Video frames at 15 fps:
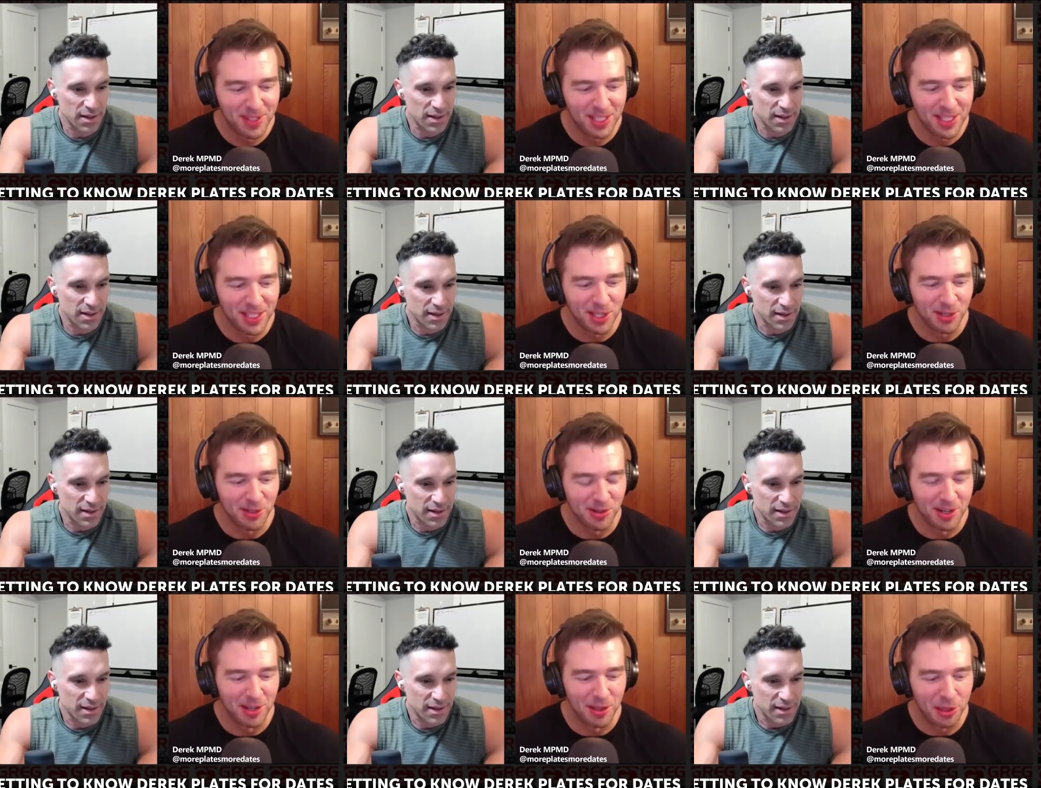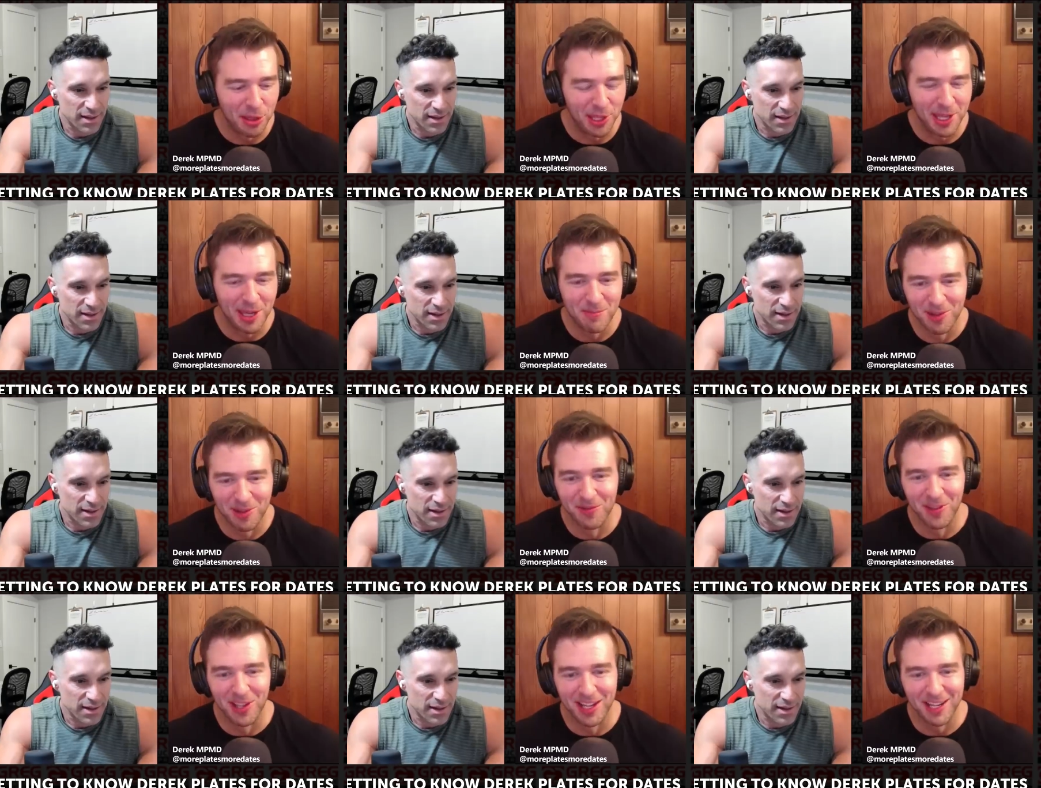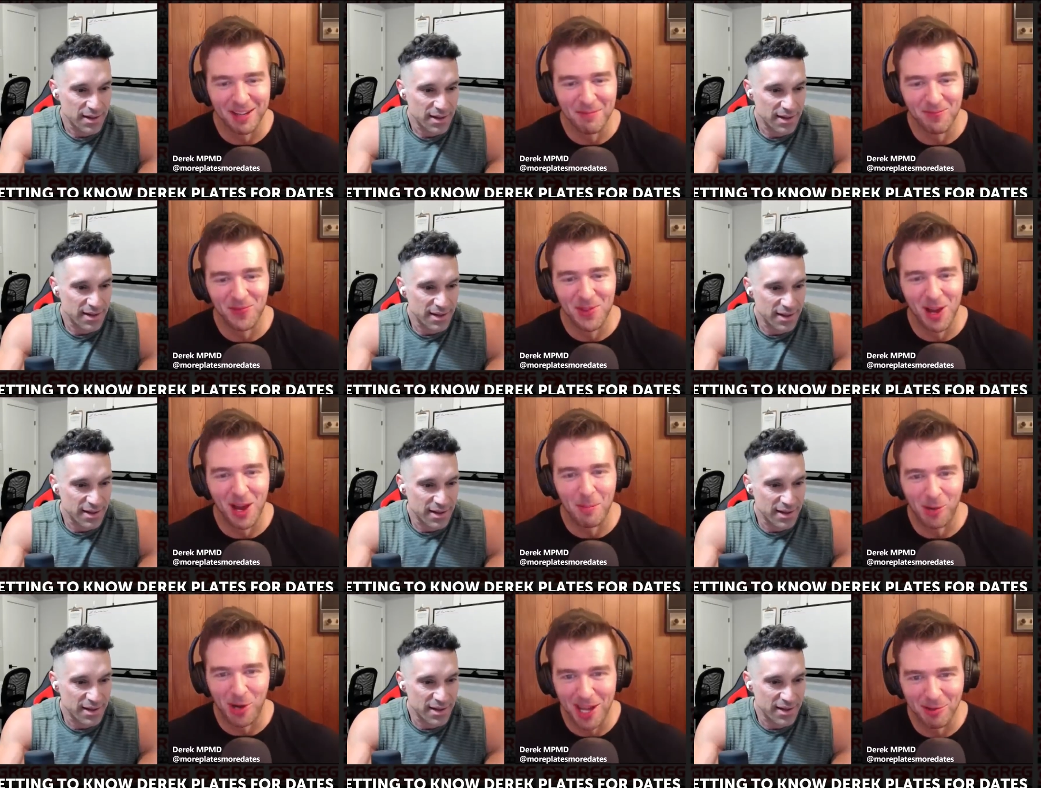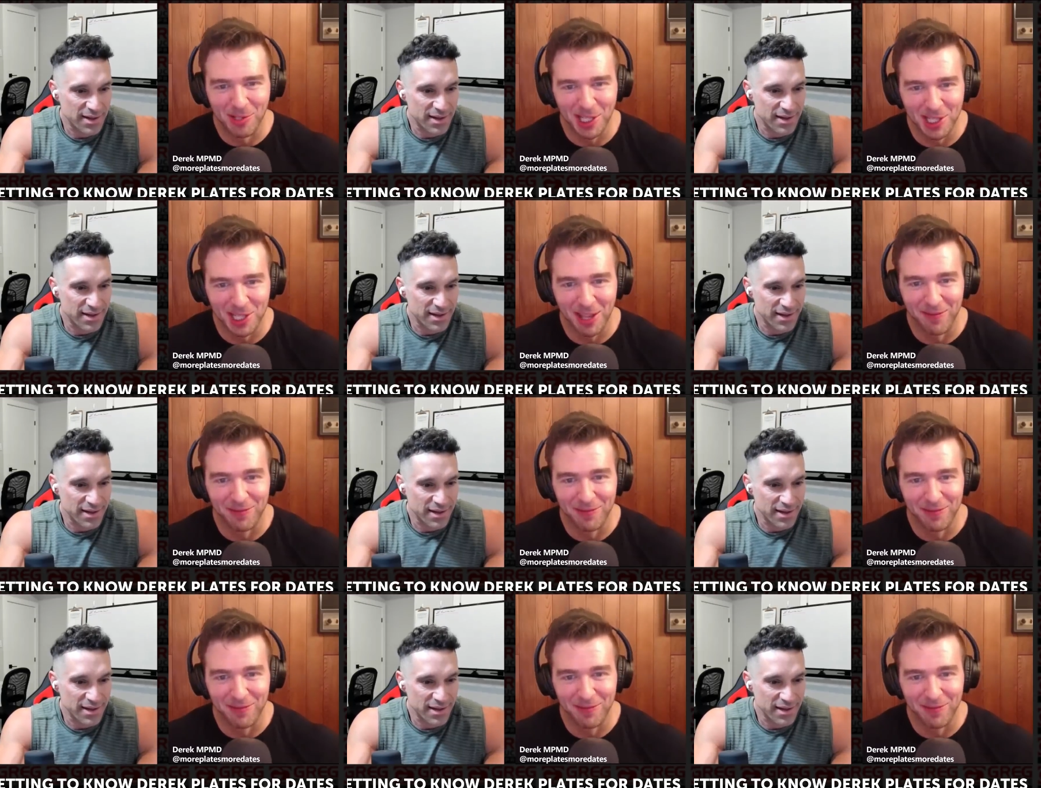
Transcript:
Speaker 1: your uh, theme of like not pronouncing stuff